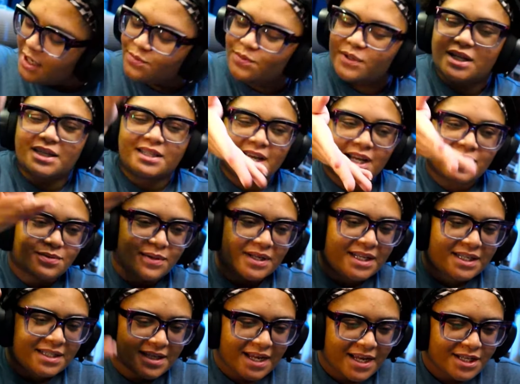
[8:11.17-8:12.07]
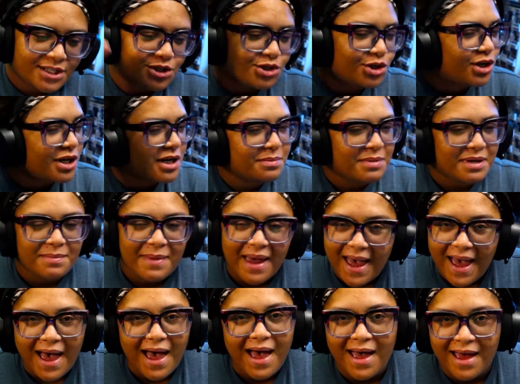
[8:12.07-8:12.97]
when he does what he does, you're gonna be
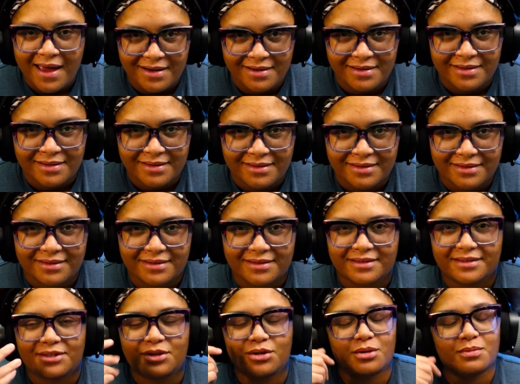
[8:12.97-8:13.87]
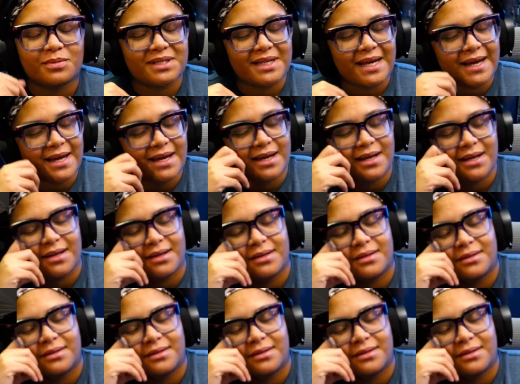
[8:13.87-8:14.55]
mad. You know what I'm saying?